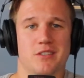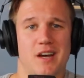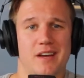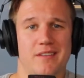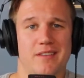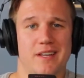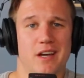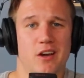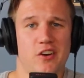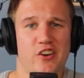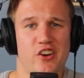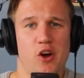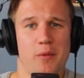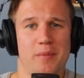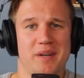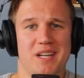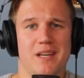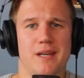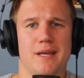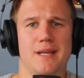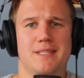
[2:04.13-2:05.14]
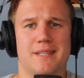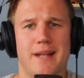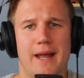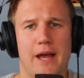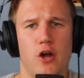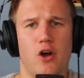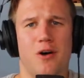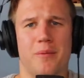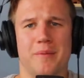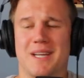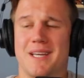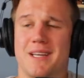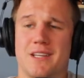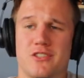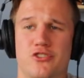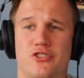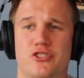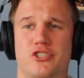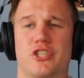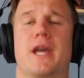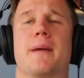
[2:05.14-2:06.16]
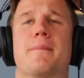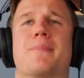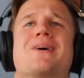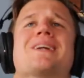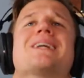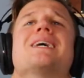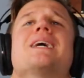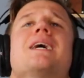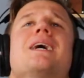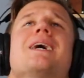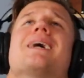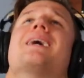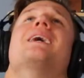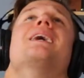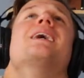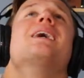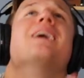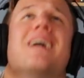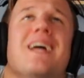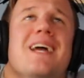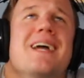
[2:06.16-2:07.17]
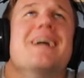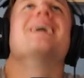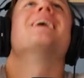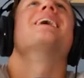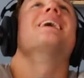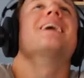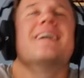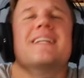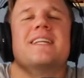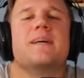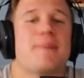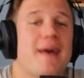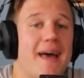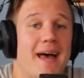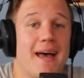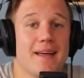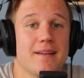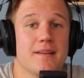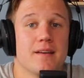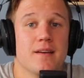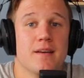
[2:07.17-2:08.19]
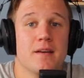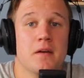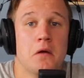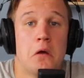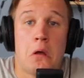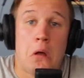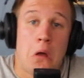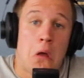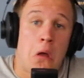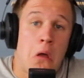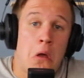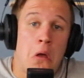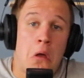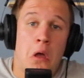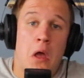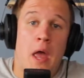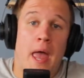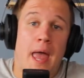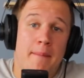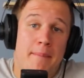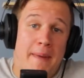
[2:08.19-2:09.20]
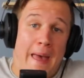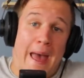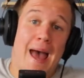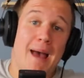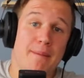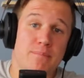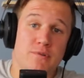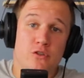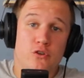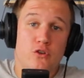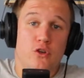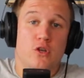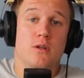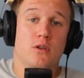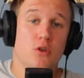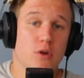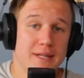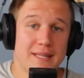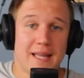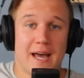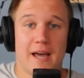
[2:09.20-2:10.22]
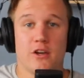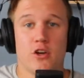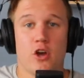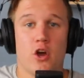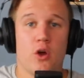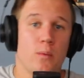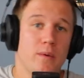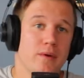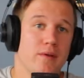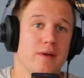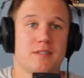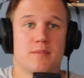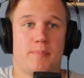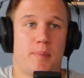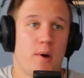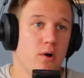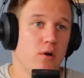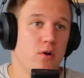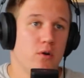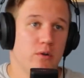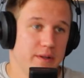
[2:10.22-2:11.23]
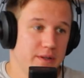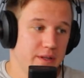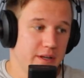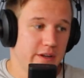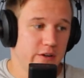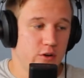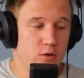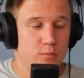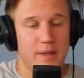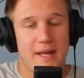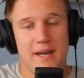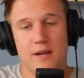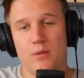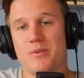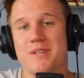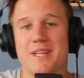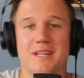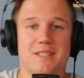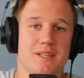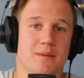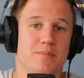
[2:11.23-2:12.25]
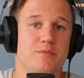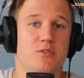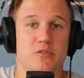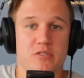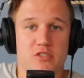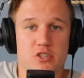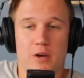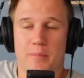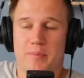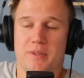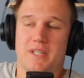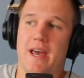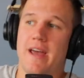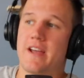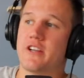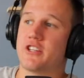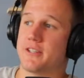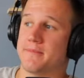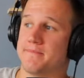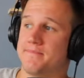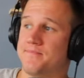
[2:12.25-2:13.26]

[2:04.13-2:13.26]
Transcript: I think internet comedy, is usually pretty bad. And perhaps you could look at that and go, well, that's popcorn in the kettle black. Well, that's up to interpretation.